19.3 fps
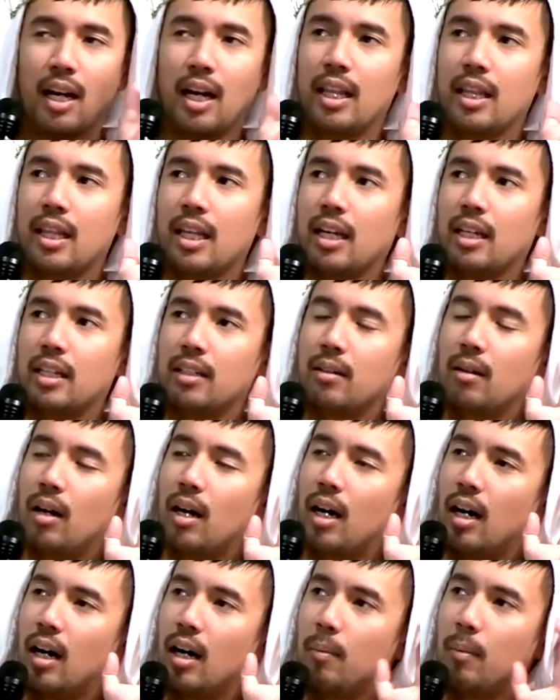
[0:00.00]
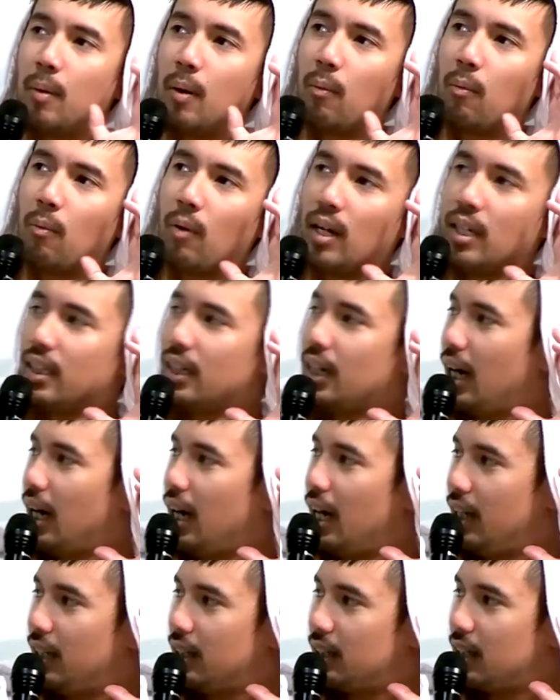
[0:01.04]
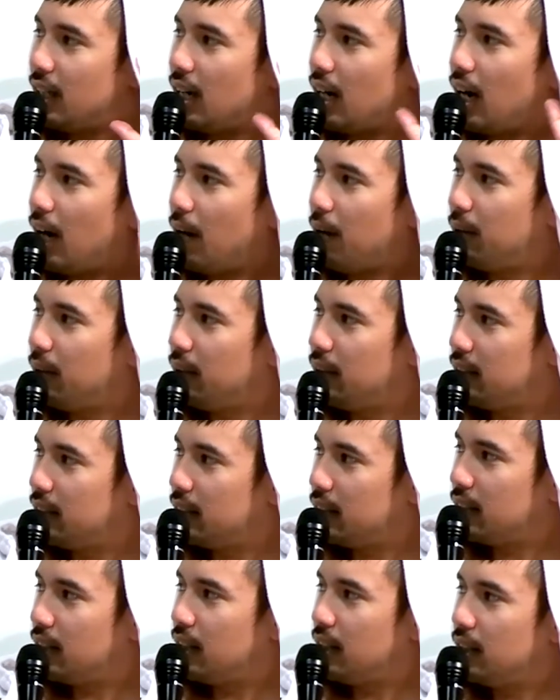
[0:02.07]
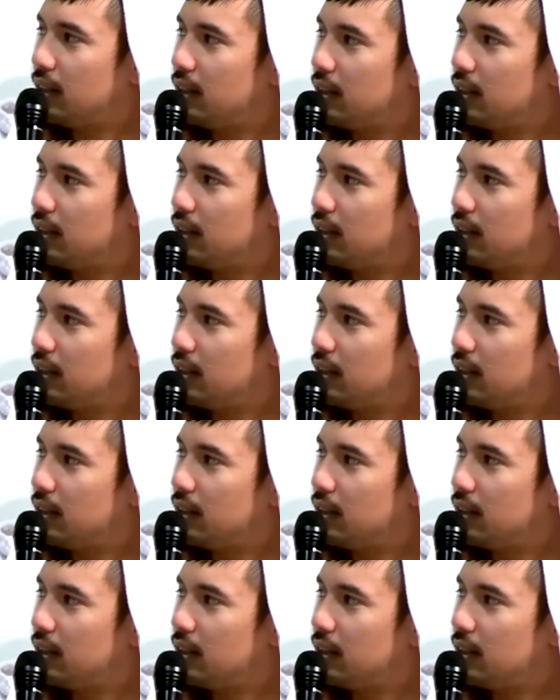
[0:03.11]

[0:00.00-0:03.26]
And then one night I was